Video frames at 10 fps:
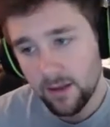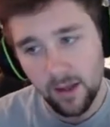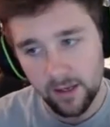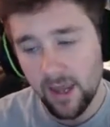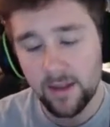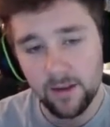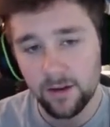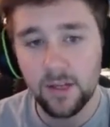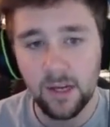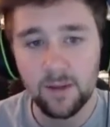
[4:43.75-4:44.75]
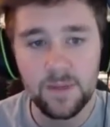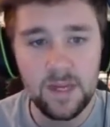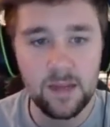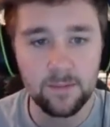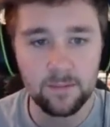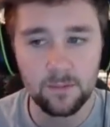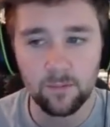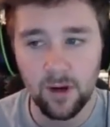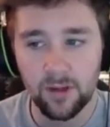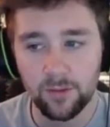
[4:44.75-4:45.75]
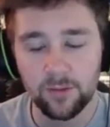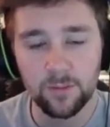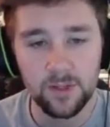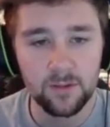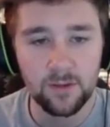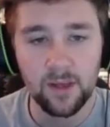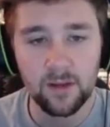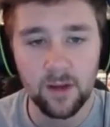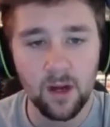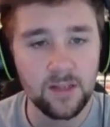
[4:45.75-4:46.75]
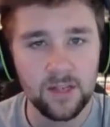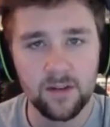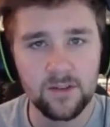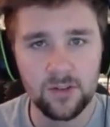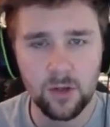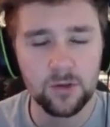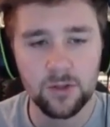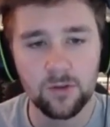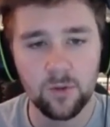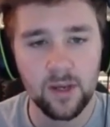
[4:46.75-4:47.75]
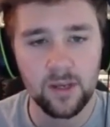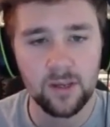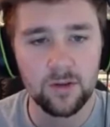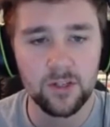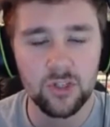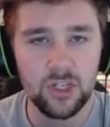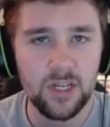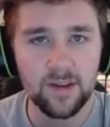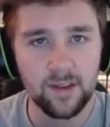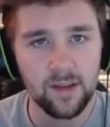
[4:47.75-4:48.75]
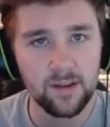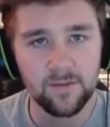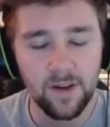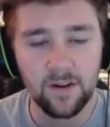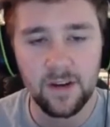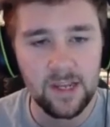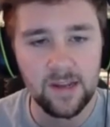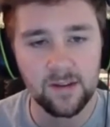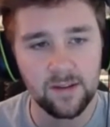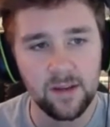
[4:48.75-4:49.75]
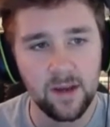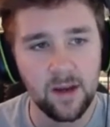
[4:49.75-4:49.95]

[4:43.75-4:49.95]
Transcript: again, you're gonna be running through like content so quick, and you can cheese things very easily.